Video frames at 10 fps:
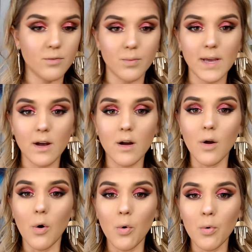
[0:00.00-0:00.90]
We are
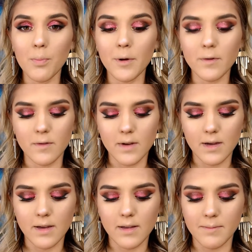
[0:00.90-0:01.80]
almost
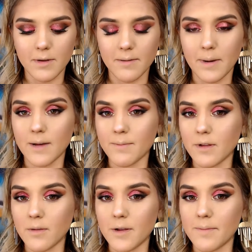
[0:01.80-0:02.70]
done. I'm gonna pop a
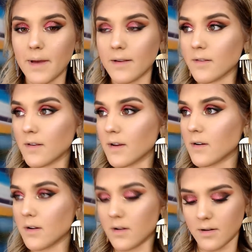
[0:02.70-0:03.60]
little bit of
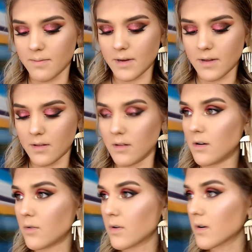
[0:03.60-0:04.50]
mascara on my
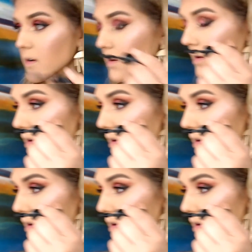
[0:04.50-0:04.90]
lower